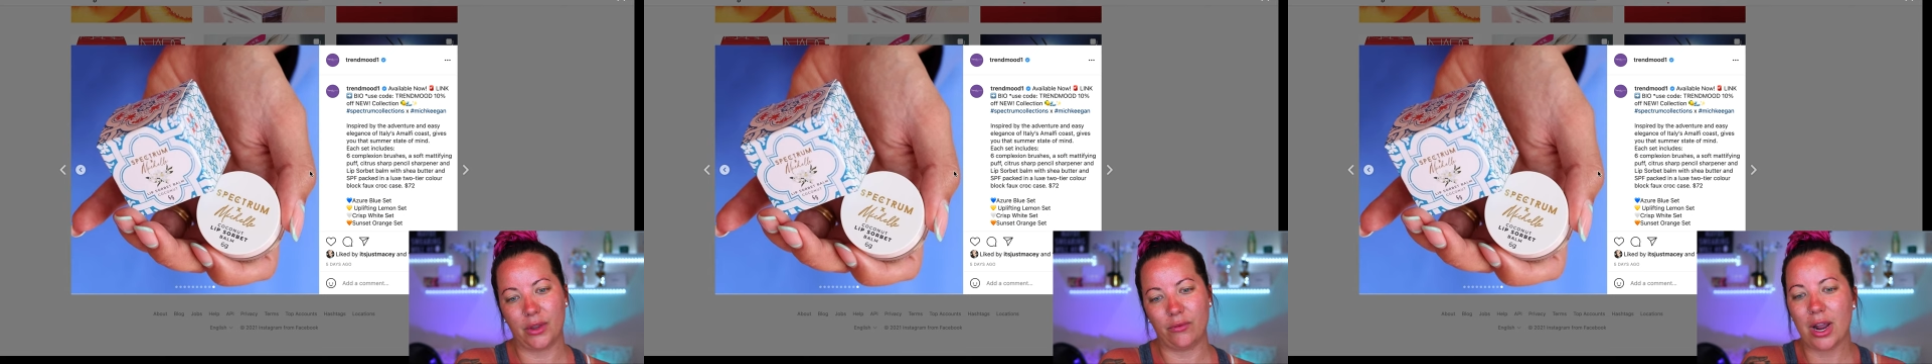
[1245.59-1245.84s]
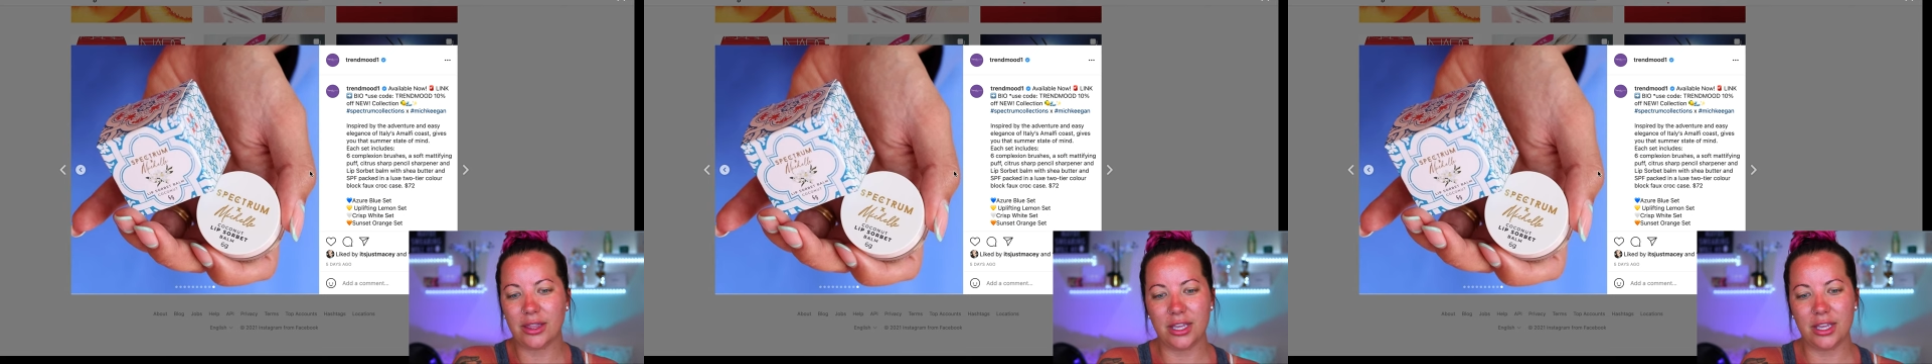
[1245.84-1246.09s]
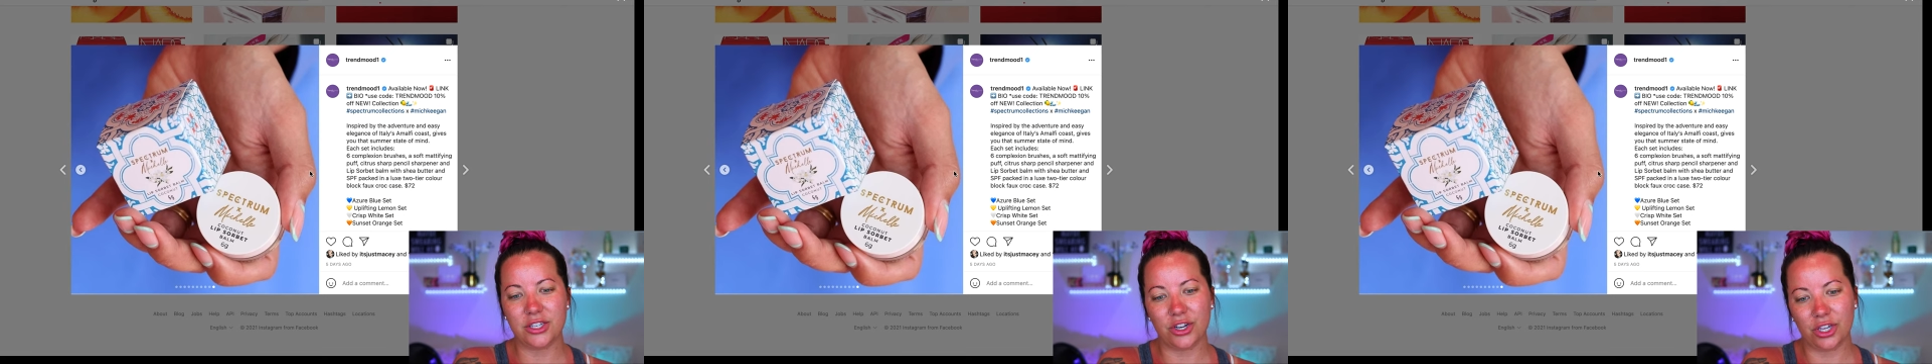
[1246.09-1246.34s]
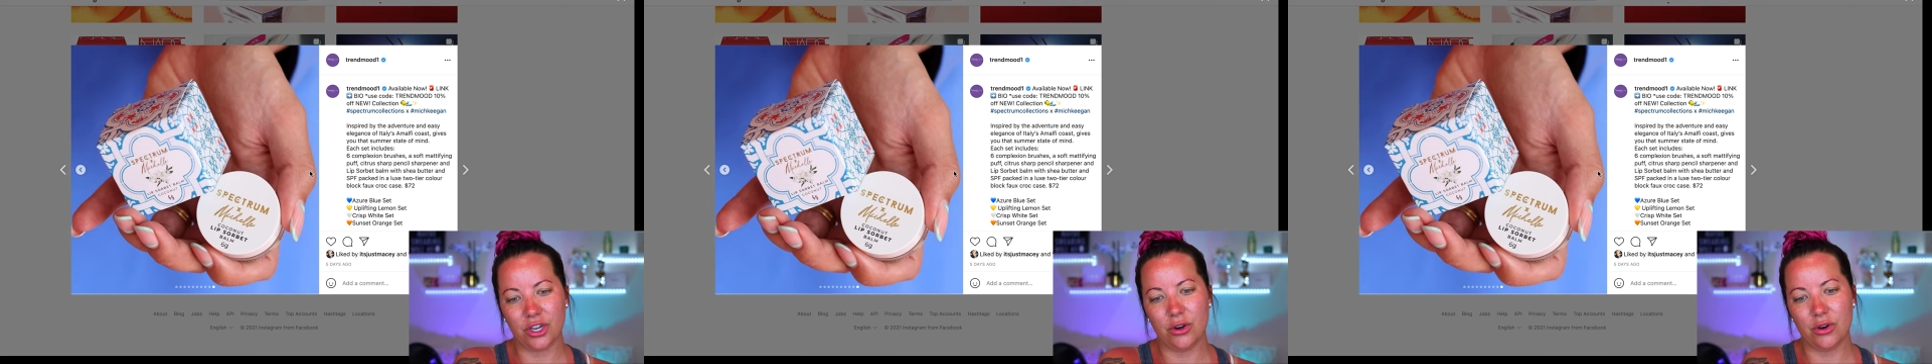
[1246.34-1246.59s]
Right, these are
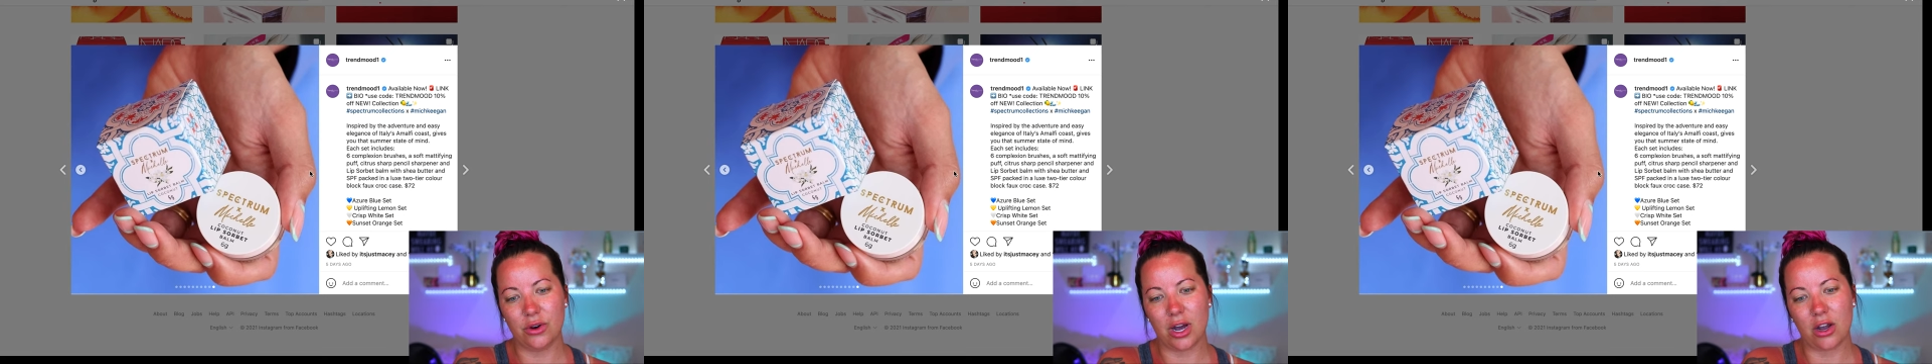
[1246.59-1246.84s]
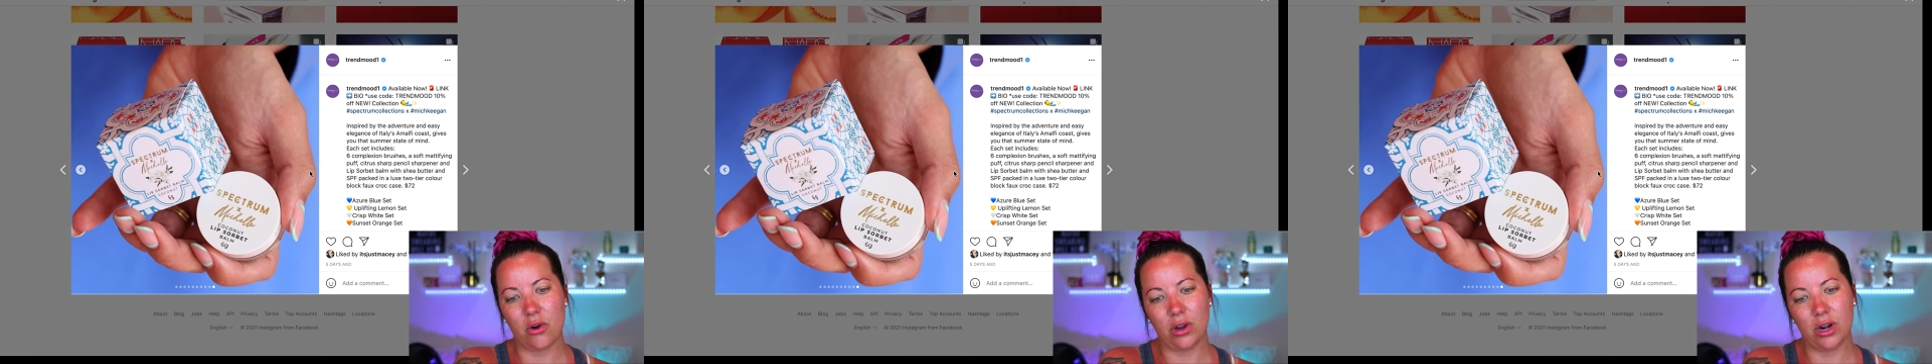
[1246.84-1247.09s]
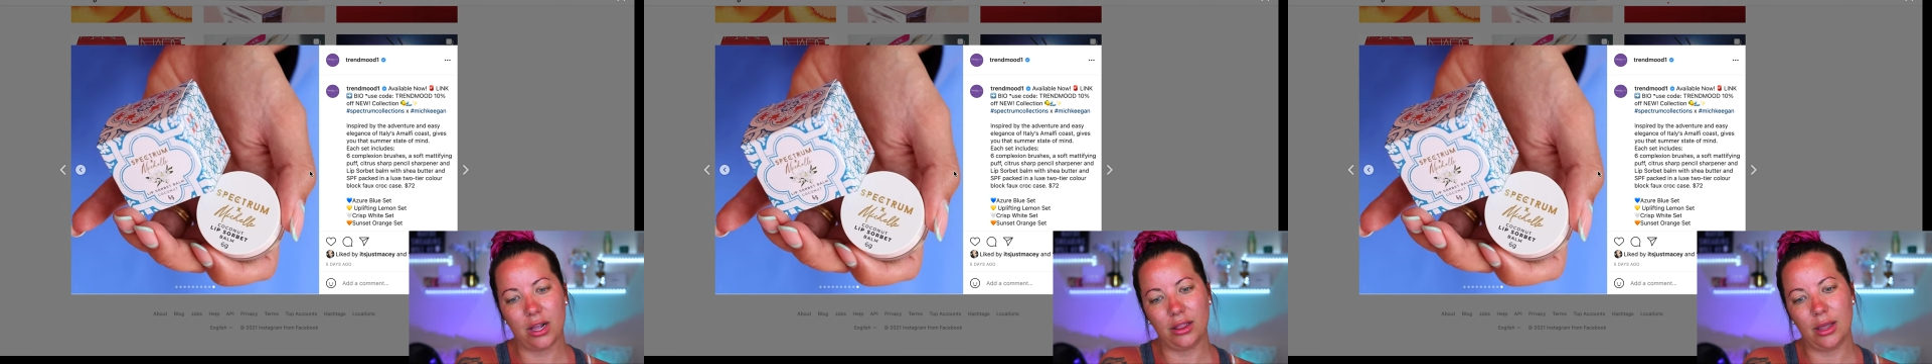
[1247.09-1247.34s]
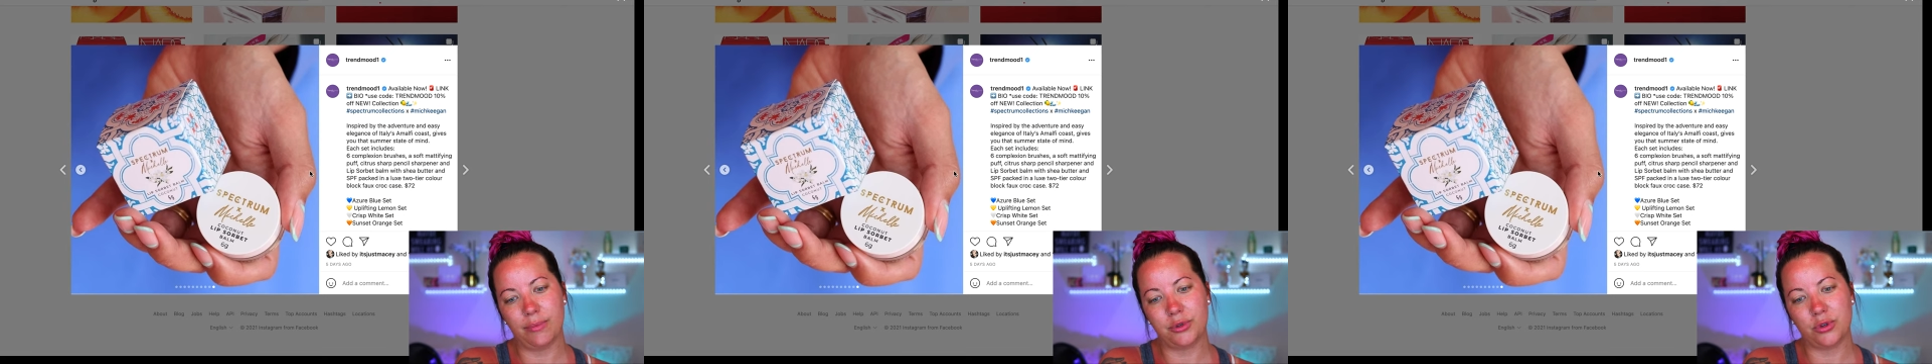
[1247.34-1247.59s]
cute. A coconut
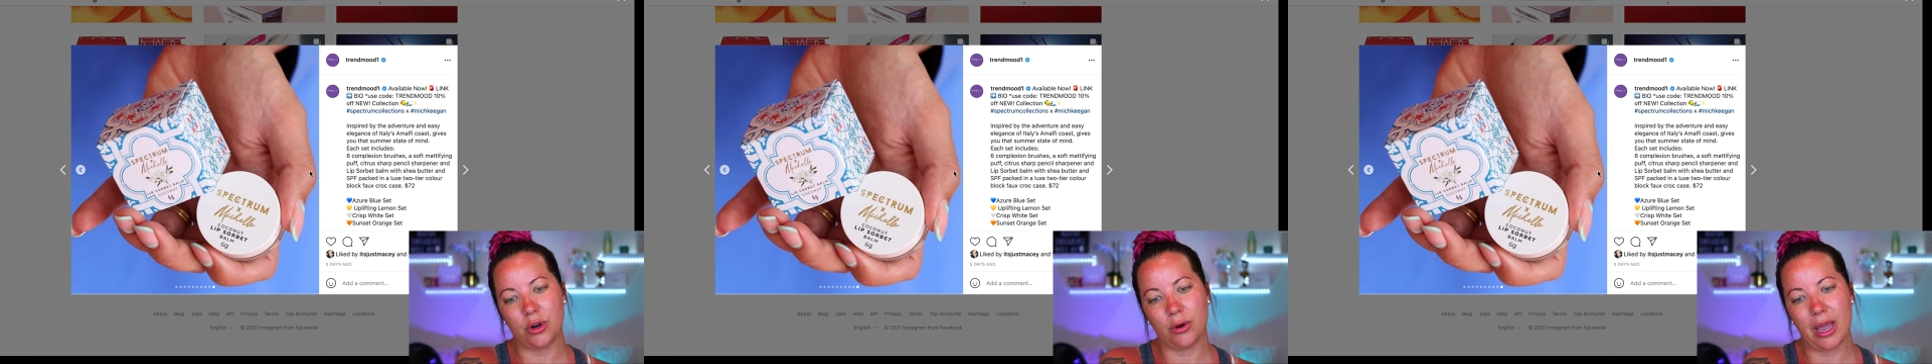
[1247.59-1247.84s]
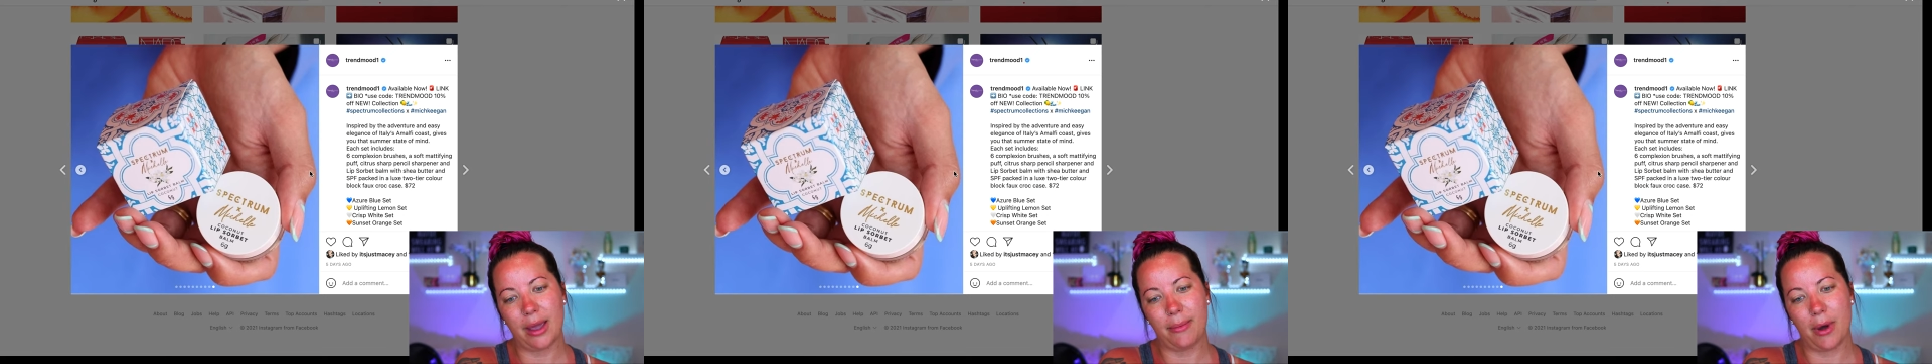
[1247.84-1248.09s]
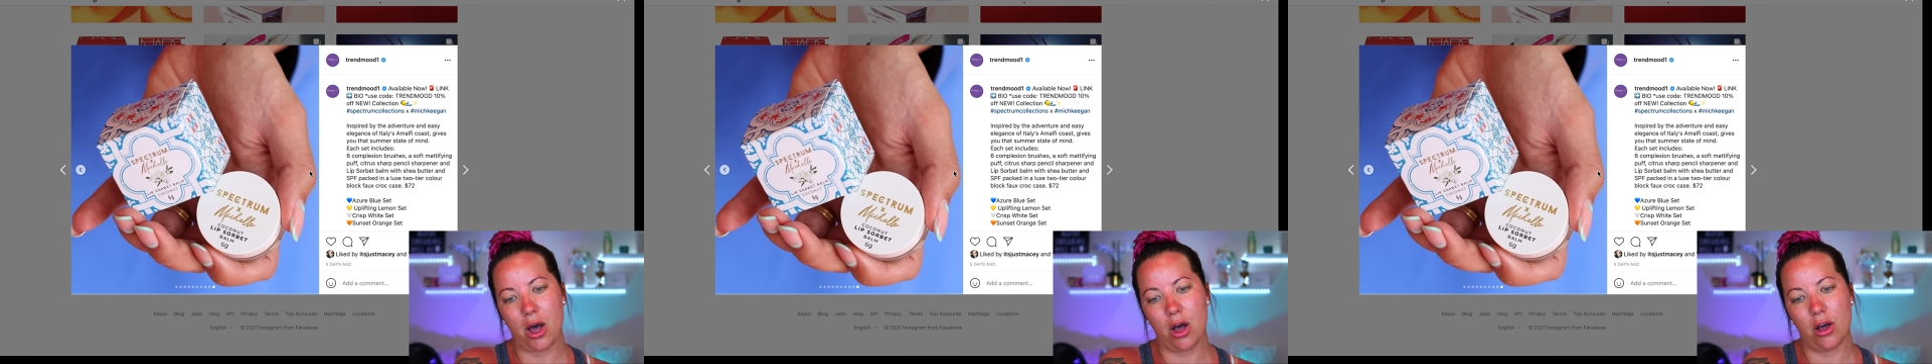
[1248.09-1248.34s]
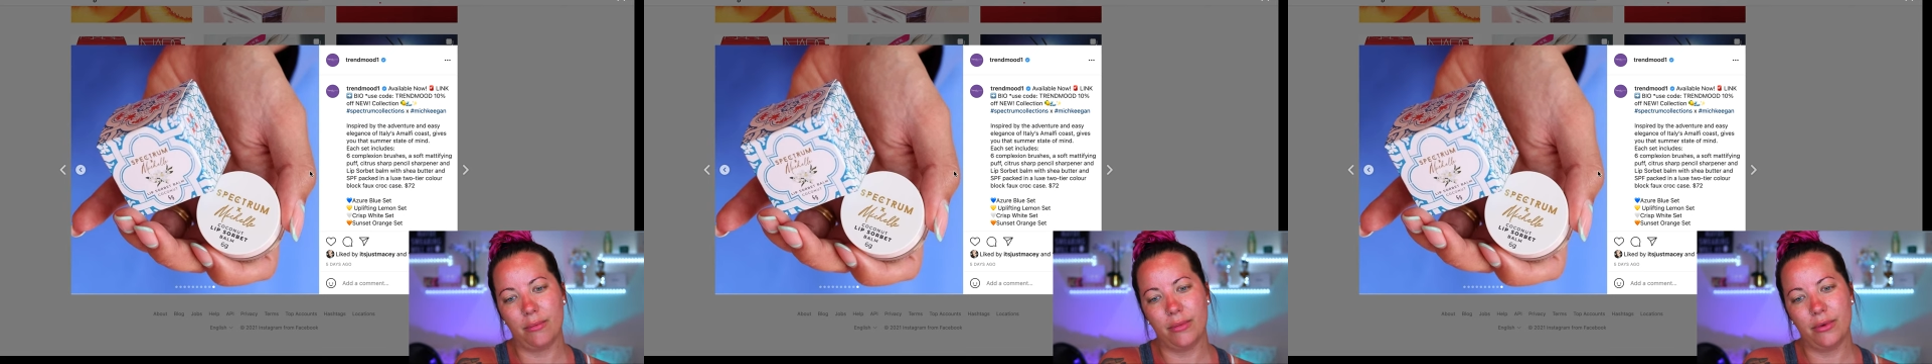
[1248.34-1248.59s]
lip sorbet
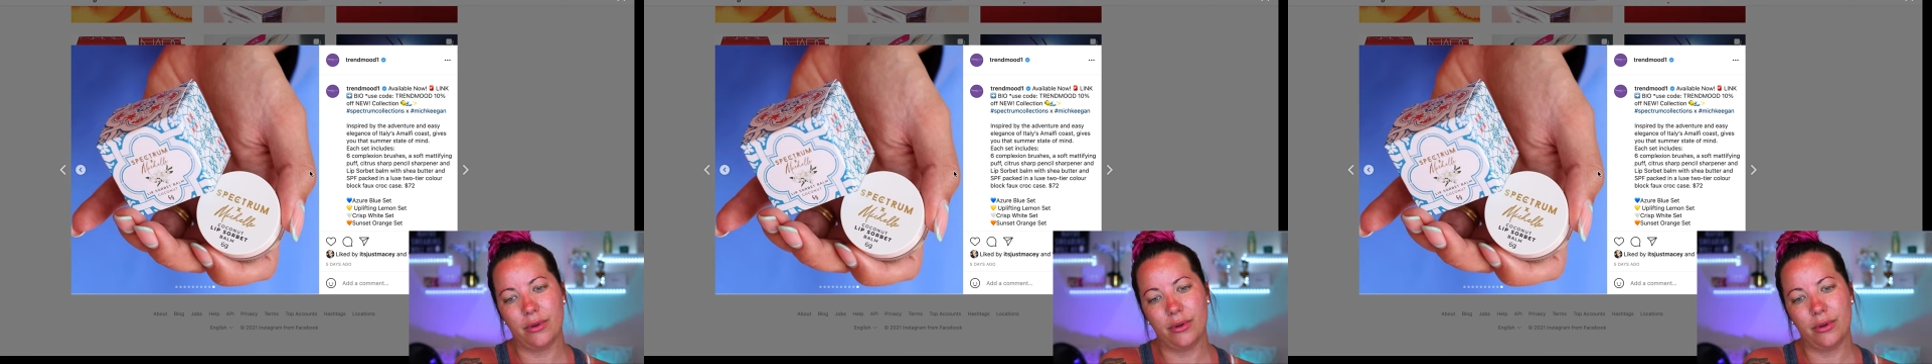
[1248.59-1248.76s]
balm.